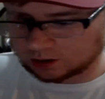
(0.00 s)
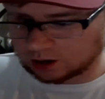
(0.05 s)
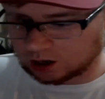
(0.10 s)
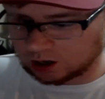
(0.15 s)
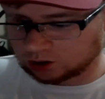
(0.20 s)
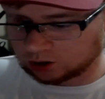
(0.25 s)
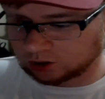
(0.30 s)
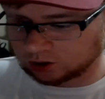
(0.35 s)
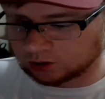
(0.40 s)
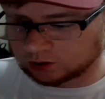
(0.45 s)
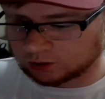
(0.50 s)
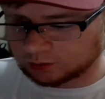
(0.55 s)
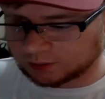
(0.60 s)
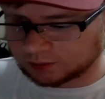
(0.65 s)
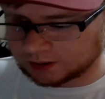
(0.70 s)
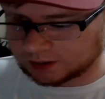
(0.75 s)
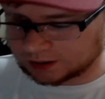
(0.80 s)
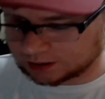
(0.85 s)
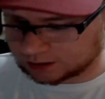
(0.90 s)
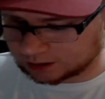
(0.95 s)
a little
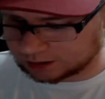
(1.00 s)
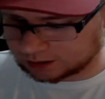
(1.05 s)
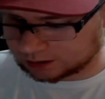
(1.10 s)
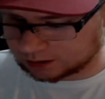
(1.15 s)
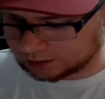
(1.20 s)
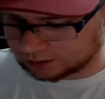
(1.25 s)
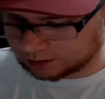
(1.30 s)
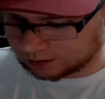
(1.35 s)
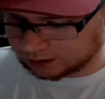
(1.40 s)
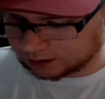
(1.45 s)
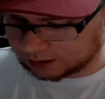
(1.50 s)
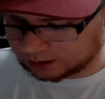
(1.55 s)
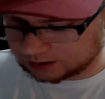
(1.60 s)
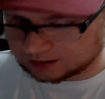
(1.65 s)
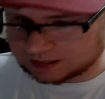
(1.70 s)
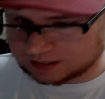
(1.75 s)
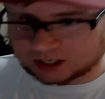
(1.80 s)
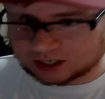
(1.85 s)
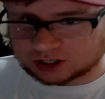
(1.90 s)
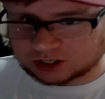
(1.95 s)
bit
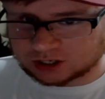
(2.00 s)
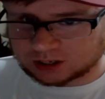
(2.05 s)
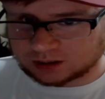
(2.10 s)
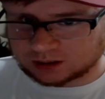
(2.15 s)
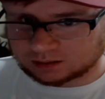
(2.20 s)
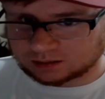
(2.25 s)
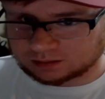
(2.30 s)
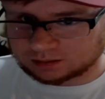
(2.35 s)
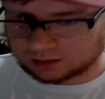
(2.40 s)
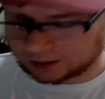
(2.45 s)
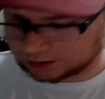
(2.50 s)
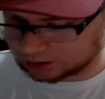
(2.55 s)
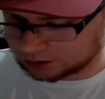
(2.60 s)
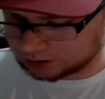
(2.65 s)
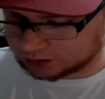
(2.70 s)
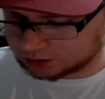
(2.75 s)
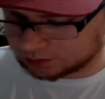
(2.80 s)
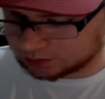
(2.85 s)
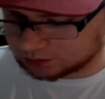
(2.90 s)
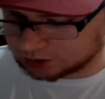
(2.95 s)
dingy. Like
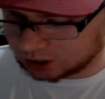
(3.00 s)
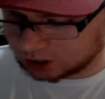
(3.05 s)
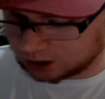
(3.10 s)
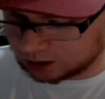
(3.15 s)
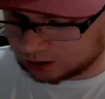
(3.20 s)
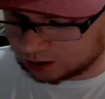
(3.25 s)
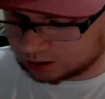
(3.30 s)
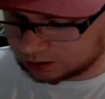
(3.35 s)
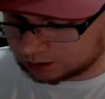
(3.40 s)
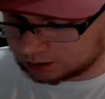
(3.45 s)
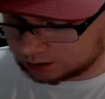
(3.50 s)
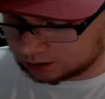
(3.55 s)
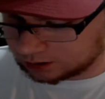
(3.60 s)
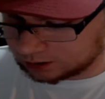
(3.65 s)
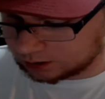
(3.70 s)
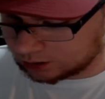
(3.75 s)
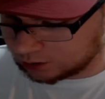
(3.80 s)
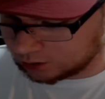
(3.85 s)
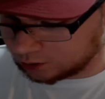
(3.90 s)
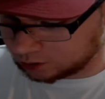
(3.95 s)
there's some dirt
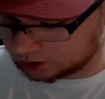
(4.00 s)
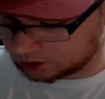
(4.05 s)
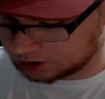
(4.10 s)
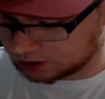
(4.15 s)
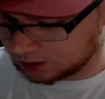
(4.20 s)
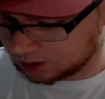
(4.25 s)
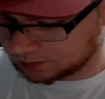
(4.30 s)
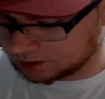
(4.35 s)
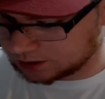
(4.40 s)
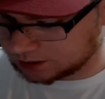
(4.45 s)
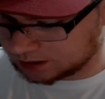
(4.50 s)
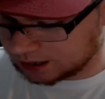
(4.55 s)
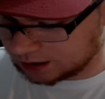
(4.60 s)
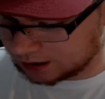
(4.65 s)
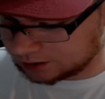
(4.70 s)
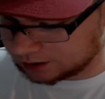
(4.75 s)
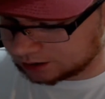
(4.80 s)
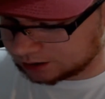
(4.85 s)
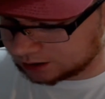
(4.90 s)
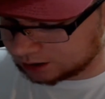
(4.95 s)
or something
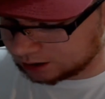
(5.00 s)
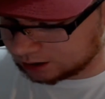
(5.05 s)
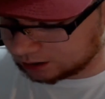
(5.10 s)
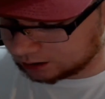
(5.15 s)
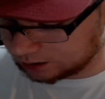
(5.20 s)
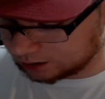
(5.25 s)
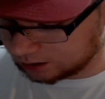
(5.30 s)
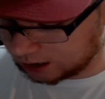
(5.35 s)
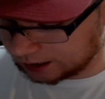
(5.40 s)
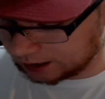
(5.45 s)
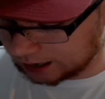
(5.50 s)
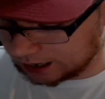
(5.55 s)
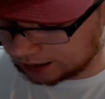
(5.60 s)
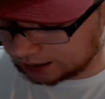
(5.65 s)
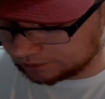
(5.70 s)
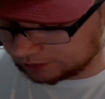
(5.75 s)
down in there. I can't